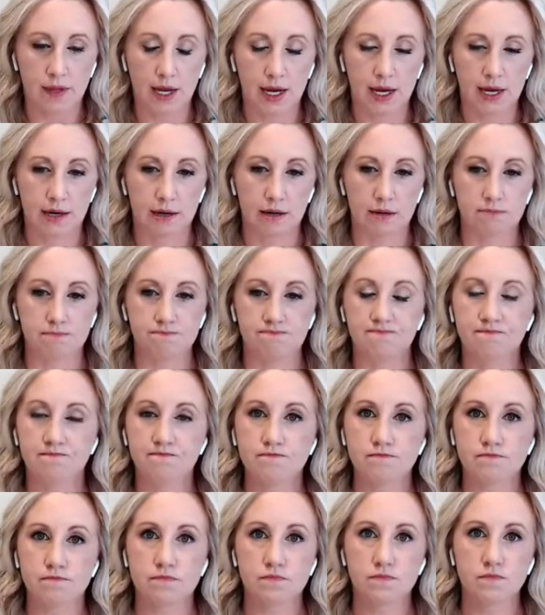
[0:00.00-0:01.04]

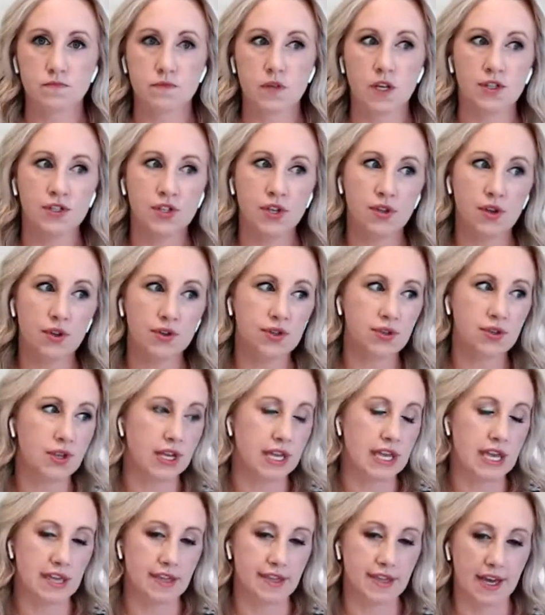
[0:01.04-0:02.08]
So those are the
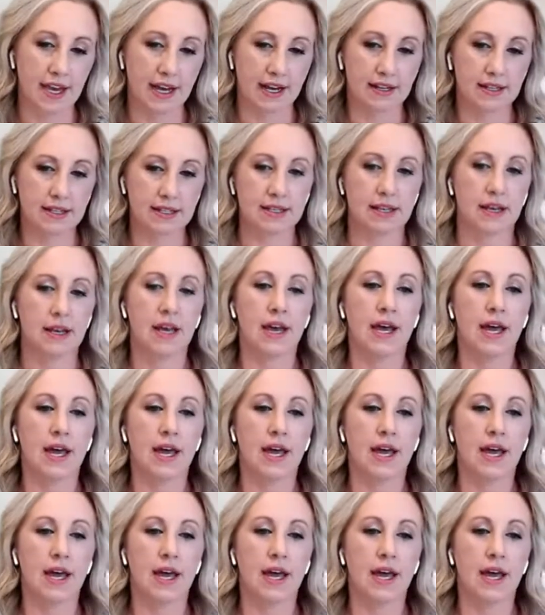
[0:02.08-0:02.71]
key things.